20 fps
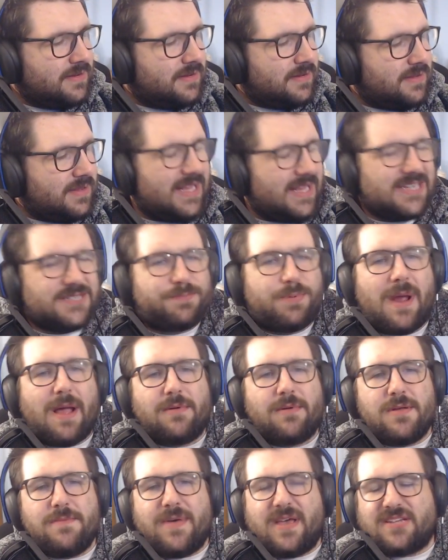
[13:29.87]
And it's
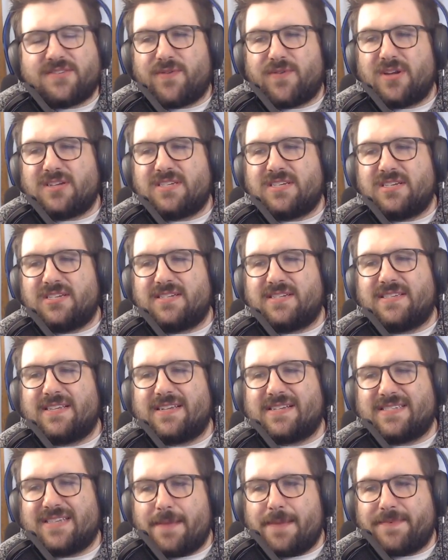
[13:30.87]
probably best for us to just
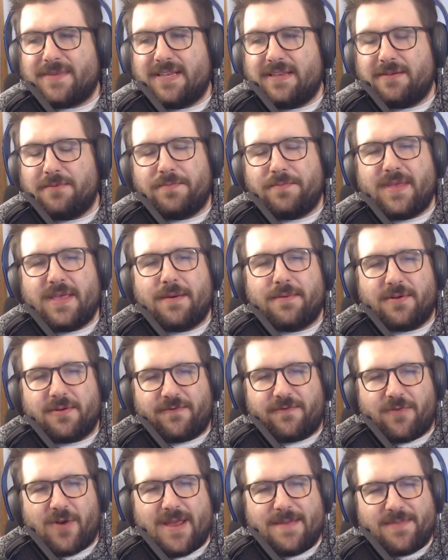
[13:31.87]
accept it and be able to
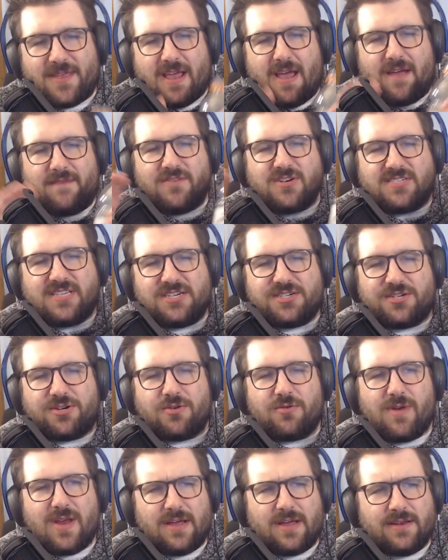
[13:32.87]
frame the conversation
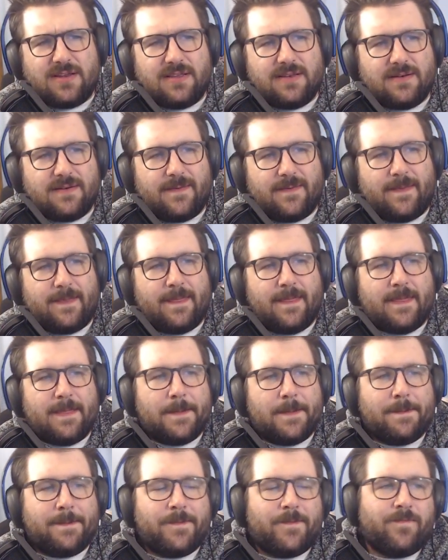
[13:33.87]
around it.
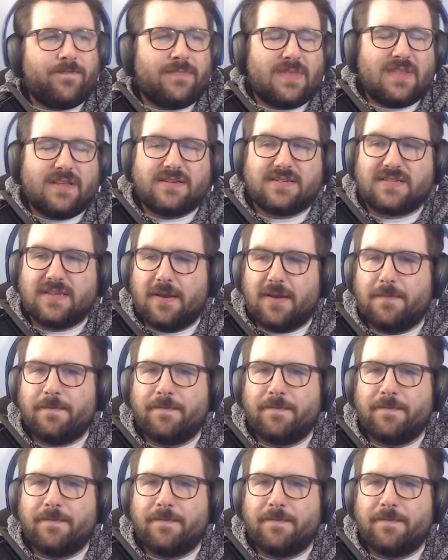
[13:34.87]
So,